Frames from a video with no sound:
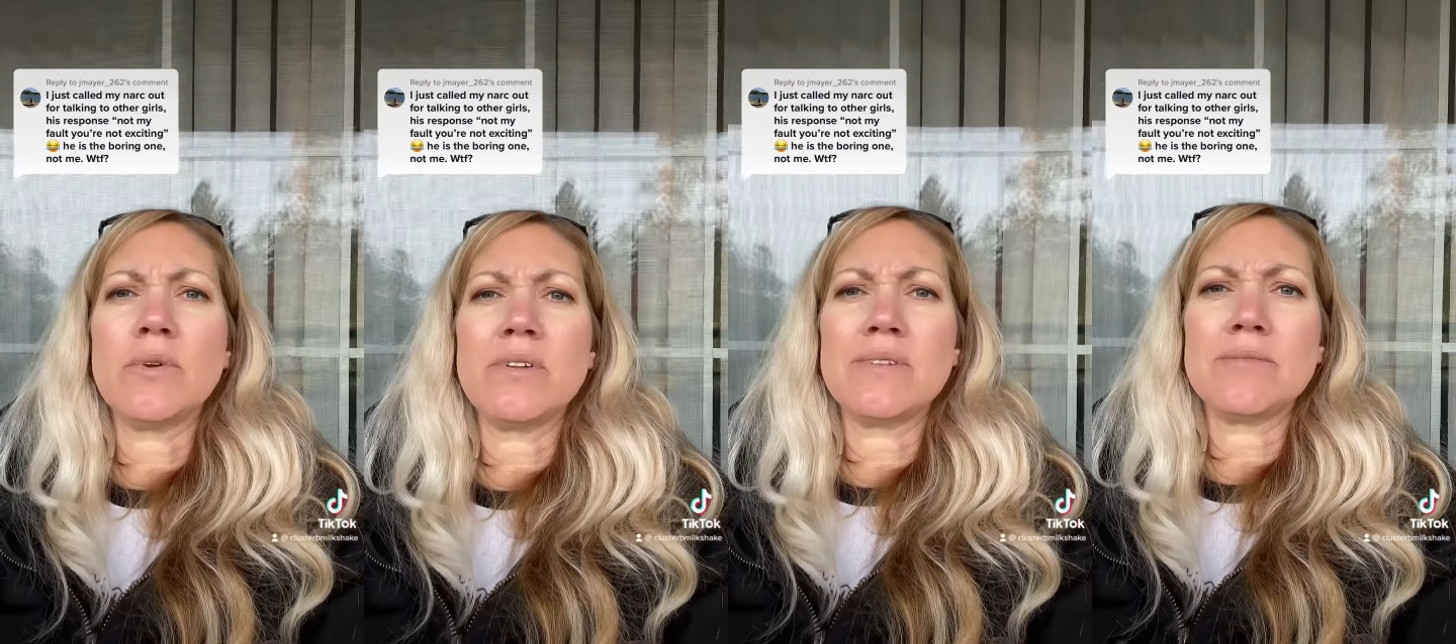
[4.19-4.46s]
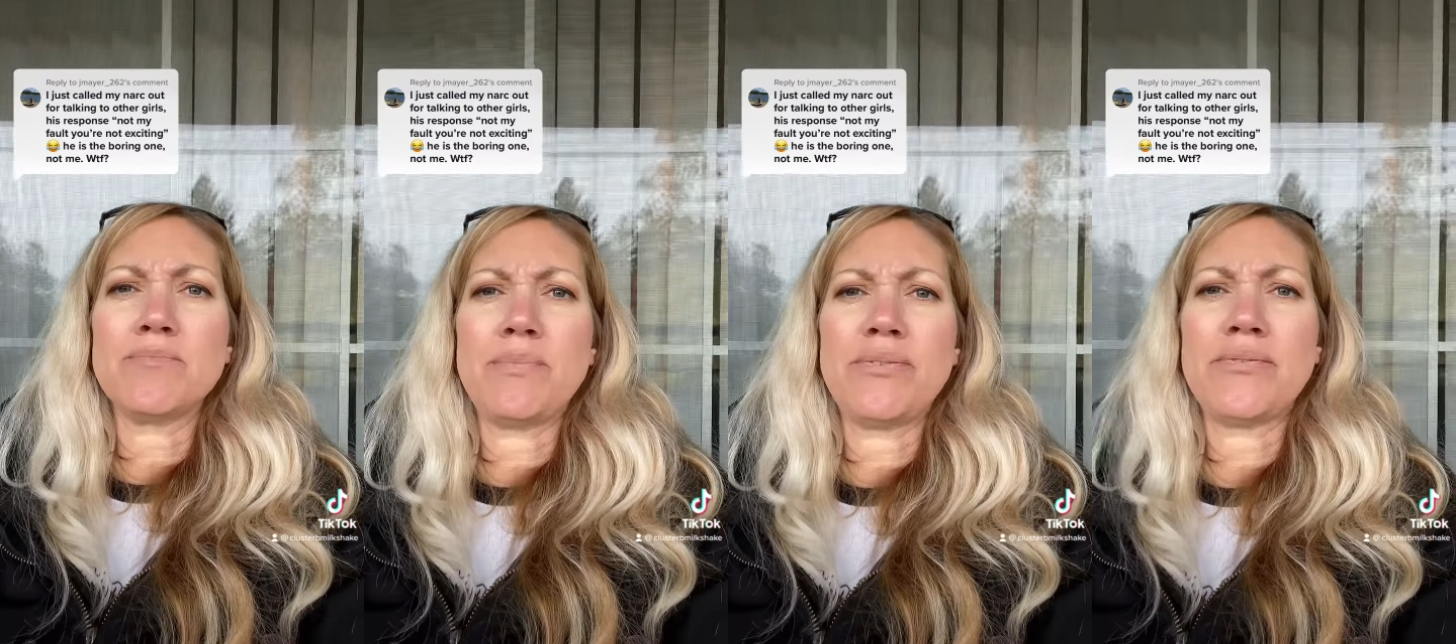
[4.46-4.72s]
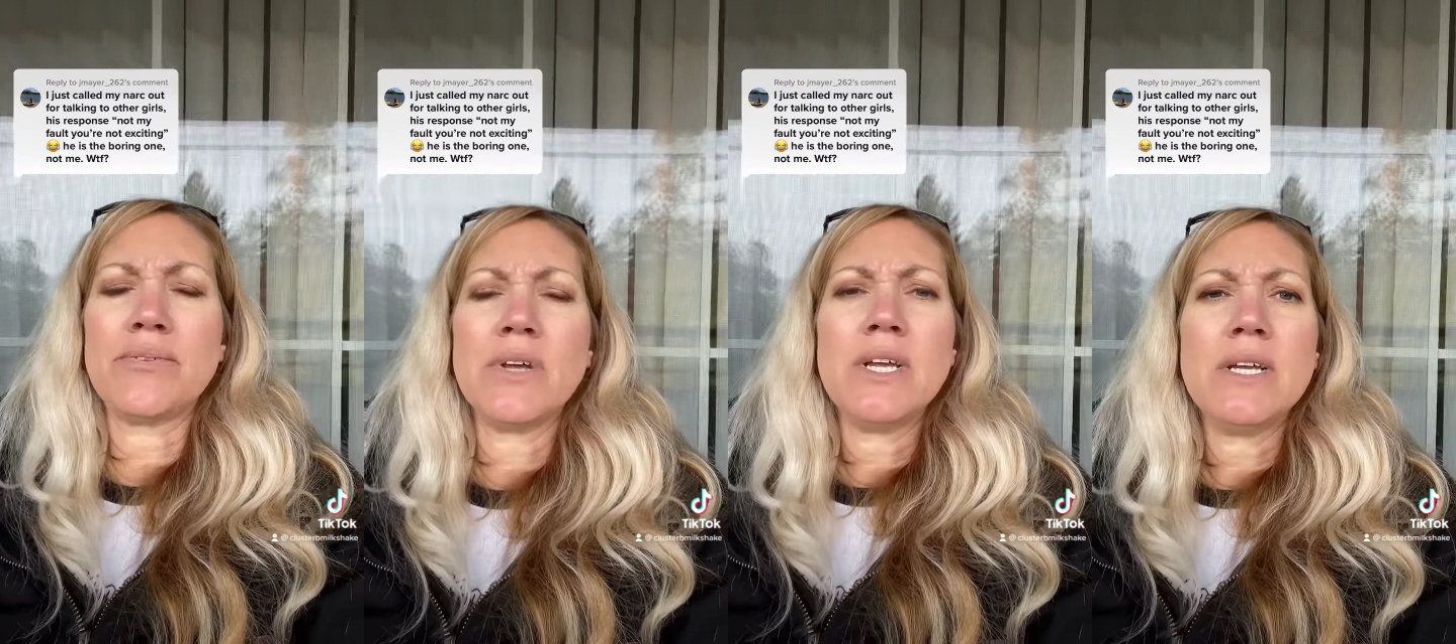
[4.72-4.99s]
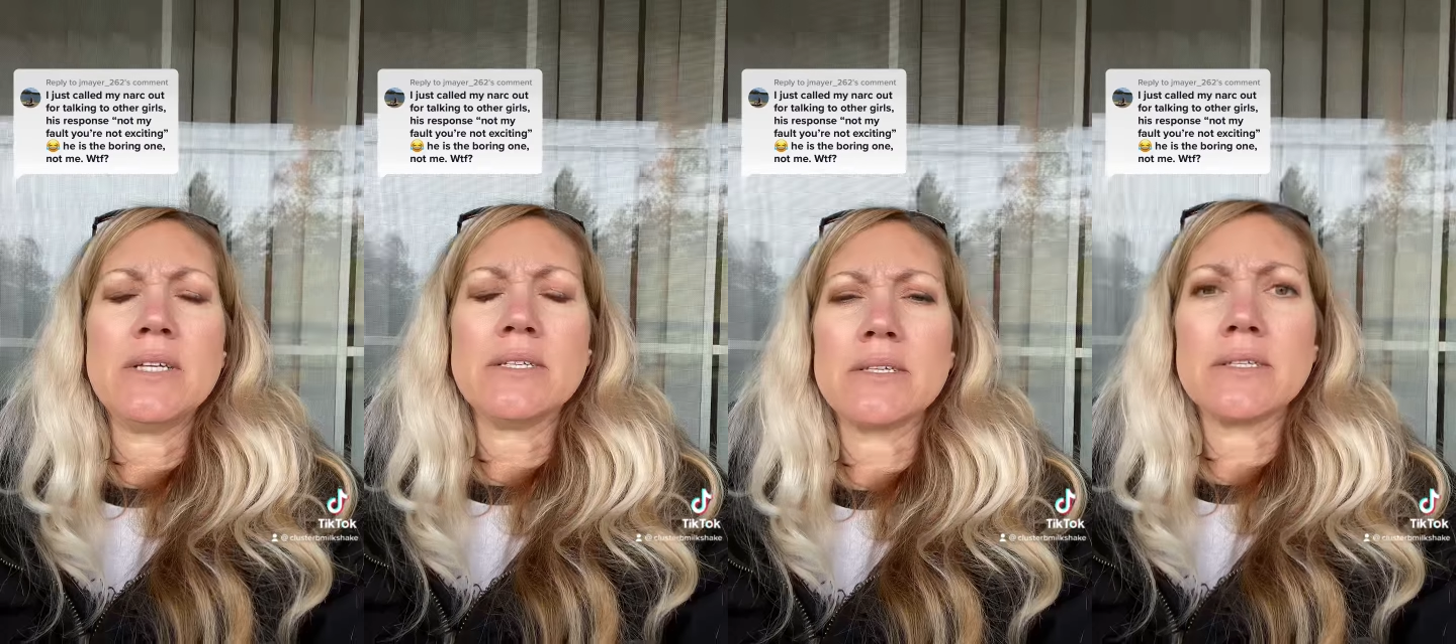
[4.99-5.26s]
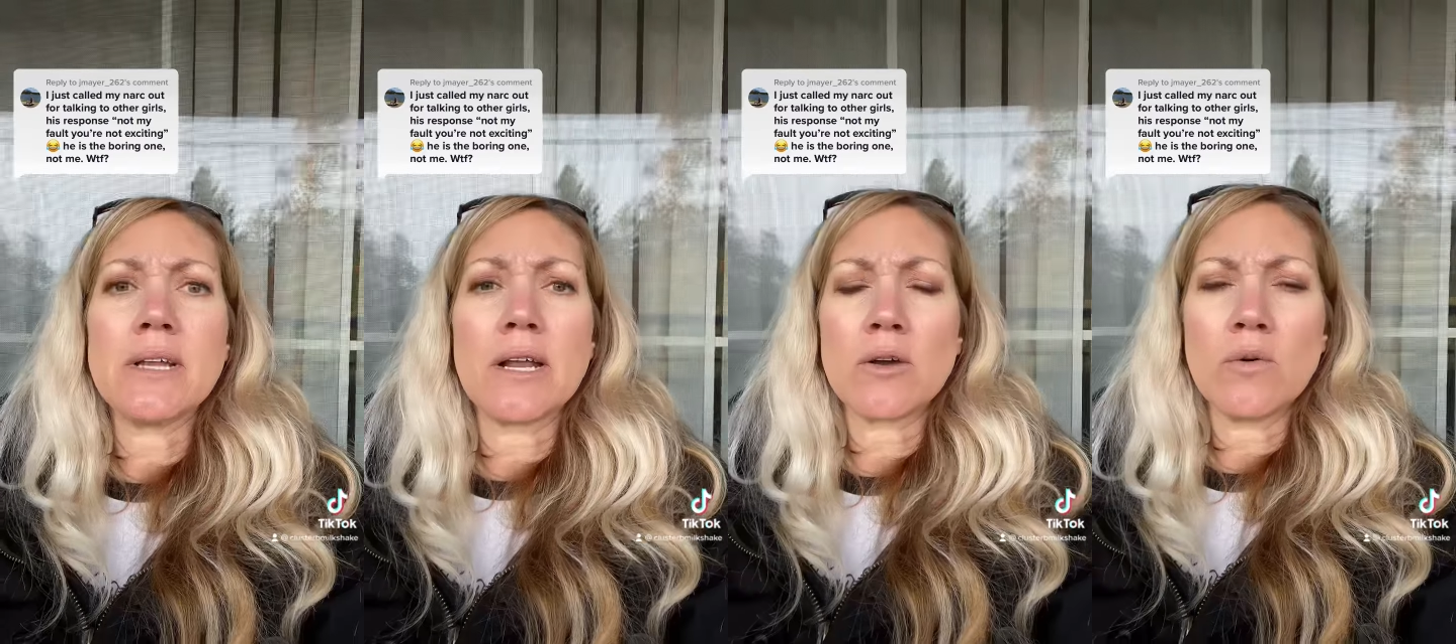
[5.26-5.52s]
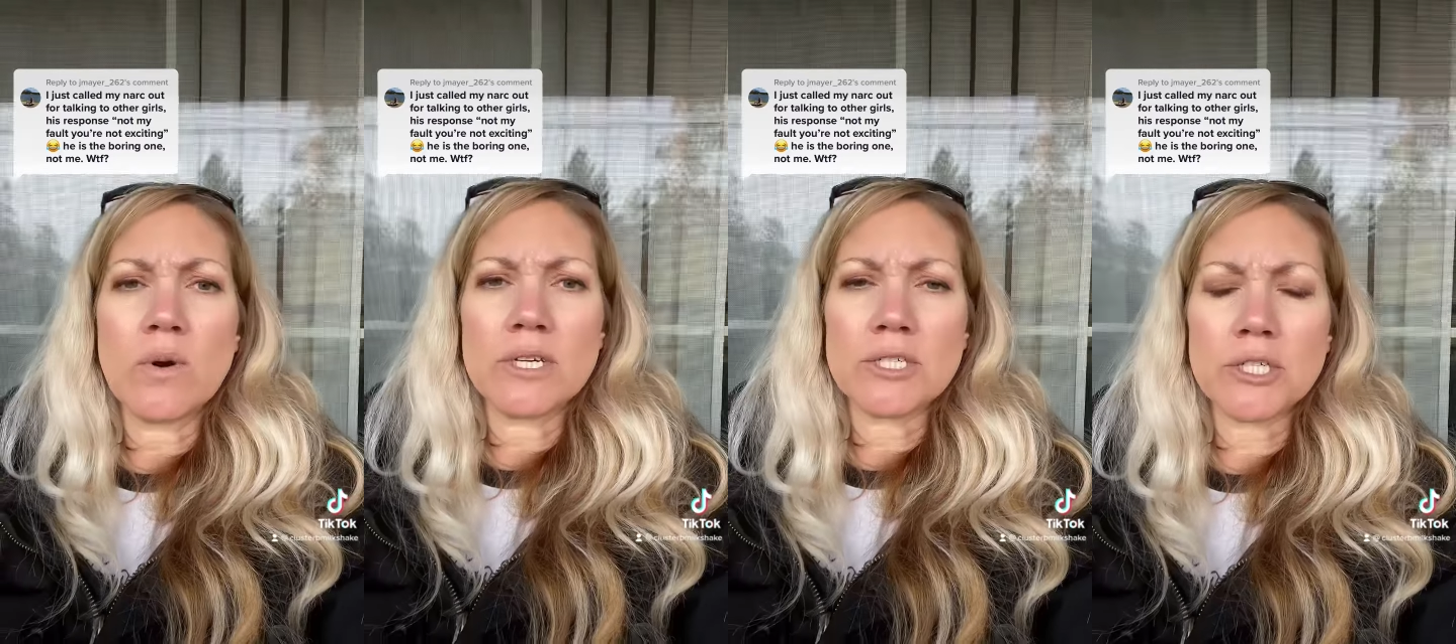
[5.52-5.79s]
Well, it's not
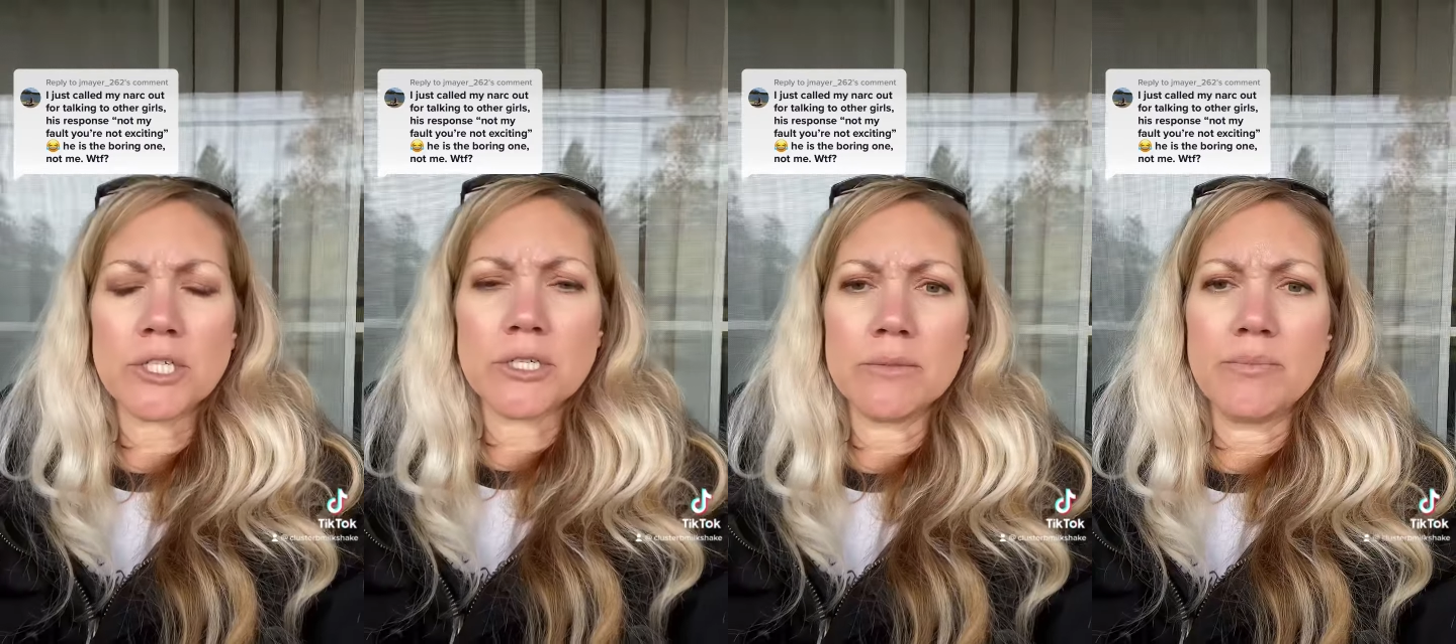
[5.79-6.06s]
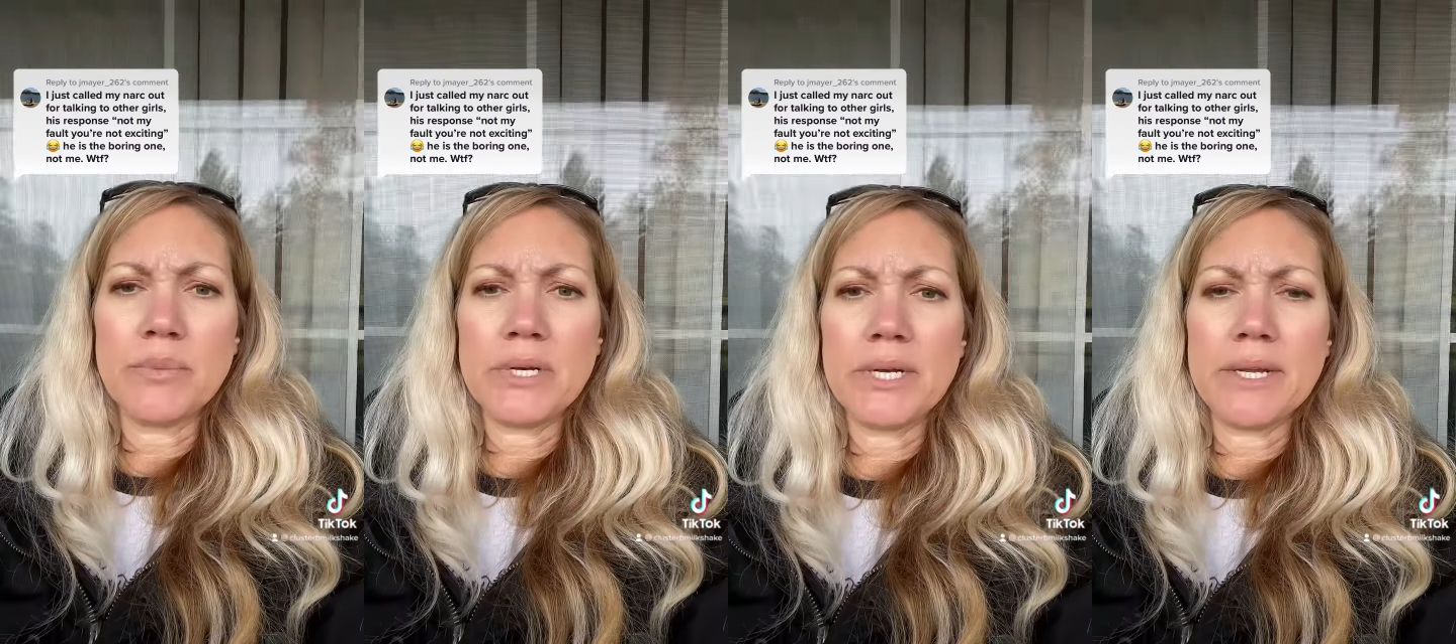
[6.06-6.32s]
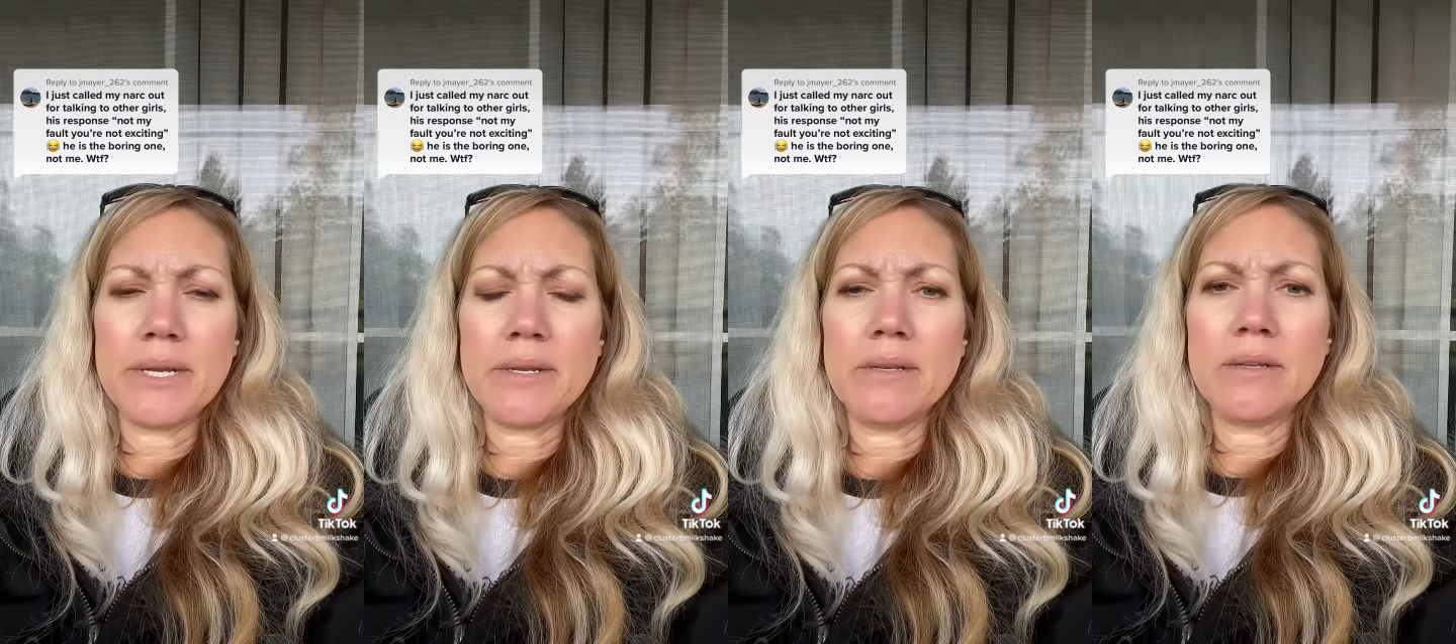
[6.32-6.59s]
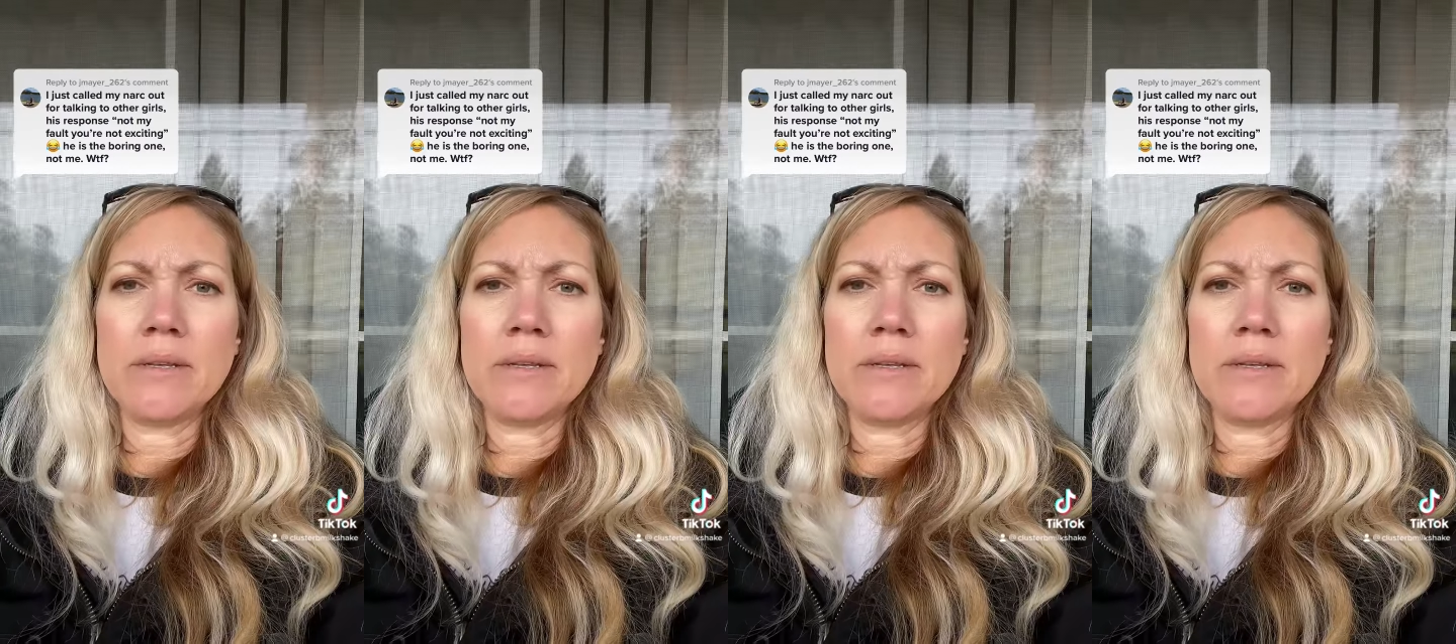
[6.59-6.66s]
a question, but,